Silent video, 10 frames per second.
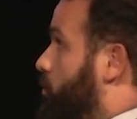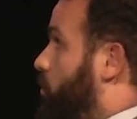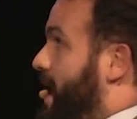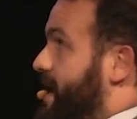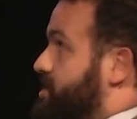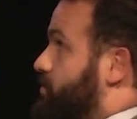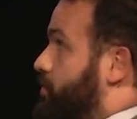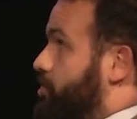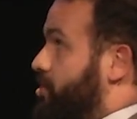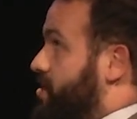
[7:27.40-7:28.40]
white
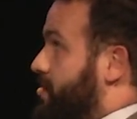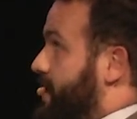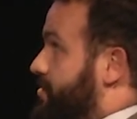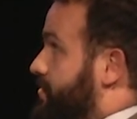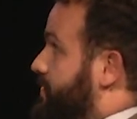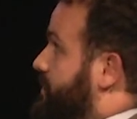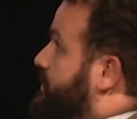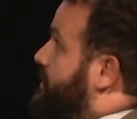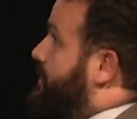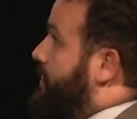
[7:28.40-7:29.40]
or cream leather,
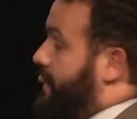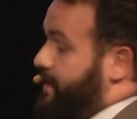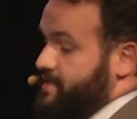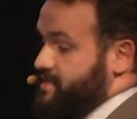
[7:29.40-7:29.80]
and